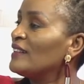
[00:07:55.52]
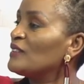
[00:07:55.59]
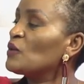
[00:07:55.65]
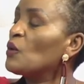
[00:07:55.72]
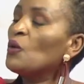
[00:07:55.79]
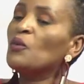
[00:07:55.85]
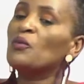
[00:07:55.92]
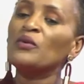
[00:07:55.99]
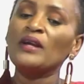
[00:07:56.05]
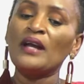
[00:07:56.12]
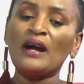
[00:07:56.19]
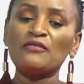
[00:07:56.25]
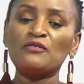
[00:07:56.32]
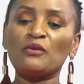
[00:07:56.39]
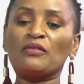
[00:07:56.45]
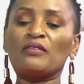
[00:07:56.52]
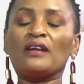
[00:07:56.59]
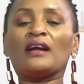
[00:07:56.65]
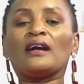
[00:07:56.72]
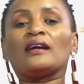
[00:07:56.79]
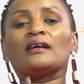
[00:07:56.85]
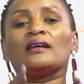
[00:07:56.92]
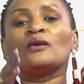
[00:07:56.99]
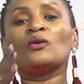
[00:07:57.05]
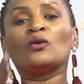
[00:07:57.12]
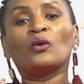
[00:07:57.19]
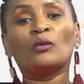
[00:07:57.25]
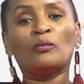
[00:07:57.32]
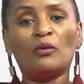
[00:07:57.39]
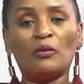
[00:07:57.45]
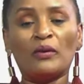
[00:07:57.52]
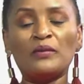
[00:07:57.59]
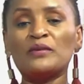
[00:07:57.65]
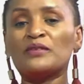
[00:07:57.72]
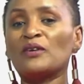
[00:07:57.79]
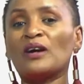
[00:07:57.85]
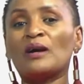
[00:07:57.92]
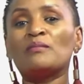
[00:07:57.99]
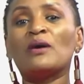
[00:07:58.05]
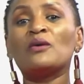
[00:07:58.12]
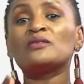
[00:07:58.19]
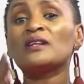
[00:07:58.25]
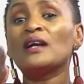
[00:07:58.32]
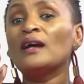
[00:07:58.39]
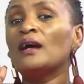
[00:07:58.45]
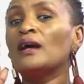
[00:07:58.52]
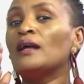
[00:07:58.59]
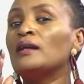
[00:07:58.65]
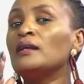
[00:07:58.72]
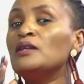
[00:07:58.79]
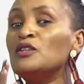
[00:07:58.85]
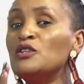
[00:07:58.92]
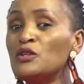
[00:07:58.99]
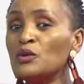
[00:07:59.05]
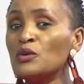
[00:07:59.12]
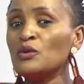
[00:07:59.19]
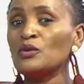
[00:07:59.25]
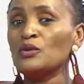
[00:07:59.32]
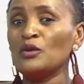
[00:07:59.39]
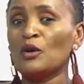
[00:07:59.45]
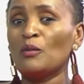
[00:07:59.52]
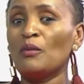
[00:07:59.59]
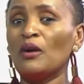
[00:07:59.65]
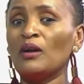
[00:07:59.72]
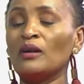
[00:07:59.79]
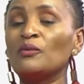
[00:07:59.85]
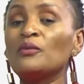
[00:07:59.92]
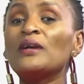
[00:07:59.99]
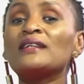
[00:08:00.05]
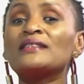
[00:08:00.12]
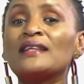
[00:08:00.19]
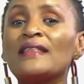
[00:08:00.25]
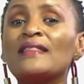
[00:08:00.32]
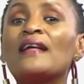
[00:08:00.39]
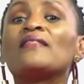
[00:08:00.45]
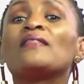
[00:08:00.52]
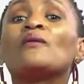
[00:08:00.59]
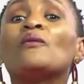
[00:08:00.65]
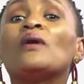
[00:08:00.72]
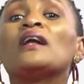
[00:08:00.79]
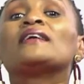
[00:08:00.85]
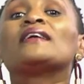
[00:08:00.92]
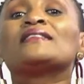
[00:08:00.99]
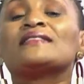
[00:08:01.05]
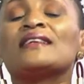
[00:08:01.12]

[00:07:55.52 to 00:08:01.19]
So we have to think global. When we talk about new normal, we are saying that the world has